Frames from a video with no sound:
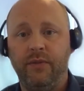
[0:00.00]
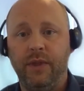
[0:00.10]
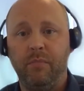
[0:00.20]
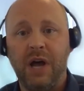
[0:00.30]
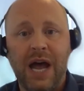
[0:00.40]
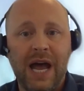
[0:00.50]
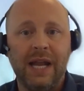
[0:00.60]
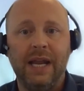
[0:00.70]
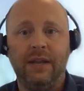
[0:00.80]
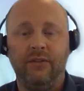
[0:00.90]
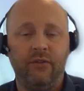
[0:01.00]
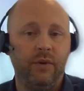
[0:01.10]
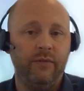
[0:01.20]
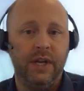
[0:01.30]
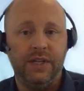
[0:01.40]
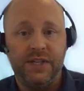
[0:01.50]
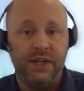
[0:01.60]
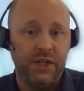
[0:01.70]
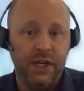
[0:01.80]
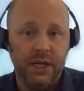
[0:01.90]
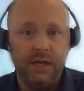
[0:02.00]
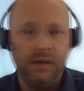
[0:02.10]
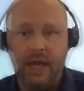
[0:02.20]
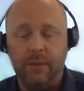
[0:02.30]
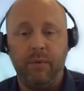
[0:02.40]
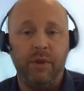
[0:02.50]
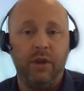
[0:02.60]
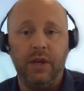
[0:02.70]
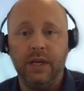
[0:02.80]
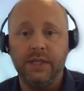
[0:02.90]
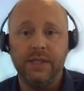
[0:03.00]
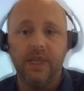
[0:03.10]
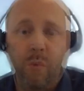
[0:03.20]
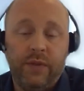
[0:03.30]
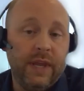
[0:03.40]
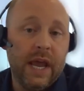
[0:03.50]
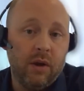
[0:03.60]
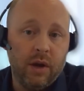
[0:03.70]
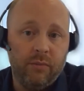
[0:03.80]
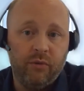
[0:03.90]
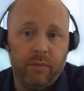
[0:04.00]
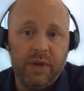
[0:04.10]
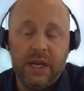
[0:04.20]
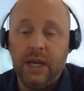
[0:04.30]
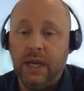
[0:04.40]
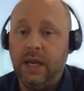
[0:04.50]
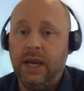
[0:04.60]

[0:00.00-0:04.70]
the bot and sort of the decisioning capabilities, what the outcomes would be.